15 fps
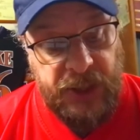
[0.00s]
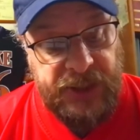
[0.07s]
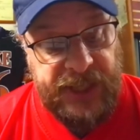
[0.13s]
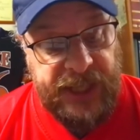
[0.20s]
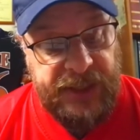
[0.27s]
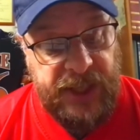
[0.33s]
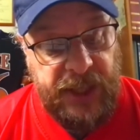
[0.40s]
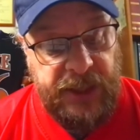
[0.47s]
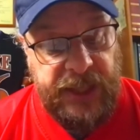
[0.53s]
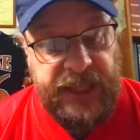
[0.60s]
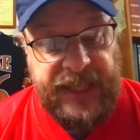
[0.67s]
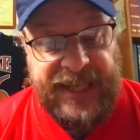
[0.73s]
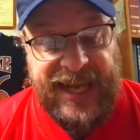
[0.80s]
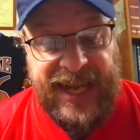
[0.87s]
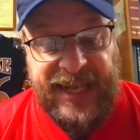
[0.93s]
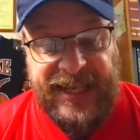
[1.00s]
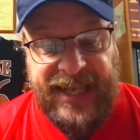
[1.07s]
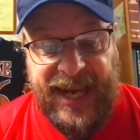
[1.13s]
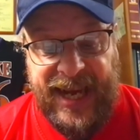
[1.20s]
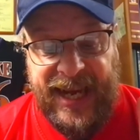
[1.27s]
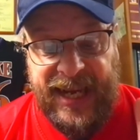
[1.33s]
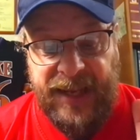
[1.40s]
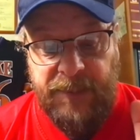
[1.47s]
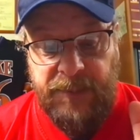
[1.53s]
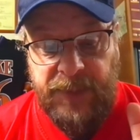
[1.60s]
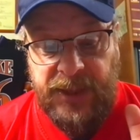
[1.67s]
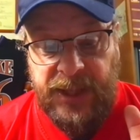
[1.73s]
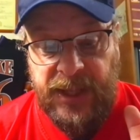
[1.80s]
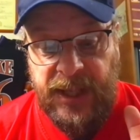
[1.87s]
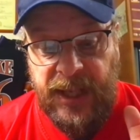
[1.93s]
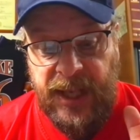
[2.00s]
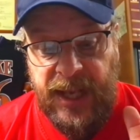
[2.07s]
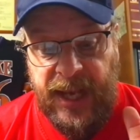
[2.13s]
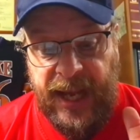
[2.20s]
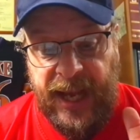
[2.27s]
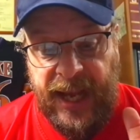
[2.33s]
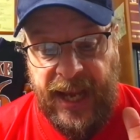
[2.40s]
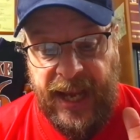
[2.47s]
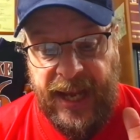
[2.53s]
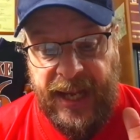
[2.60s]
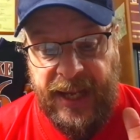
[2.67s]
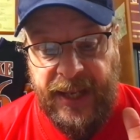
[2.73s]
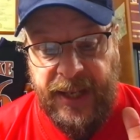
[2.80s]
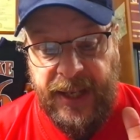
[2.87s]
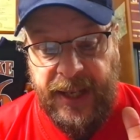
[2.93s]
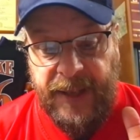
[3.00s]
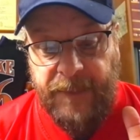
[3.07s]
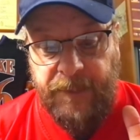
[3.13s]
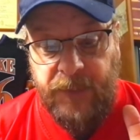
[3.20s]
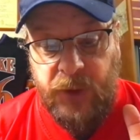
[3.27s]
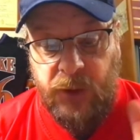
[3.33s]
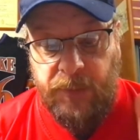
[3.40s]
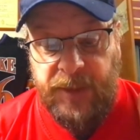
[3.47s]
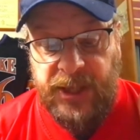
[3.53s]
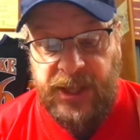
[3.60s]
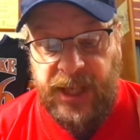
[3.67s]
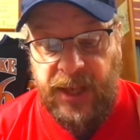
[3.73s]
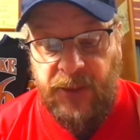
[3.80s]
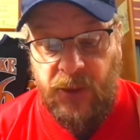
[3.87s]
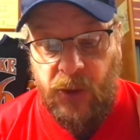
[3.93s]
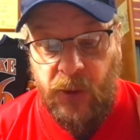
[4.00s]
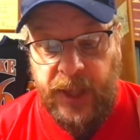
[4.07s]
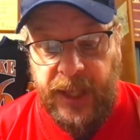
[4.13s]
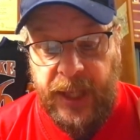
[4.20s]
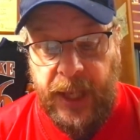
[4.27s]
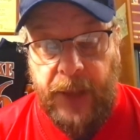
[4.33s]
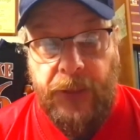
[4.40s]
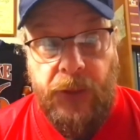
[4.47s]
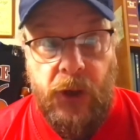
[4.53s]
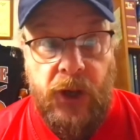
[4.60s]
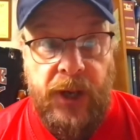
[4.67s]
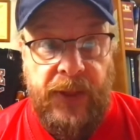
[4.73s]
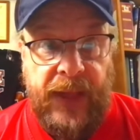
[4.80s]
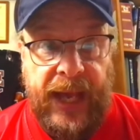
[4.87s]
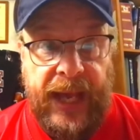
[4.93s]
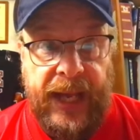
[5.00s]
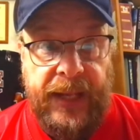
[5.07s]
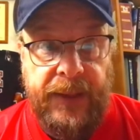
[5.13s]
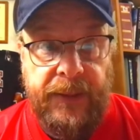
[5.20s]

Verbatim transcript: 610 times, and Trubisky threw it a third of that.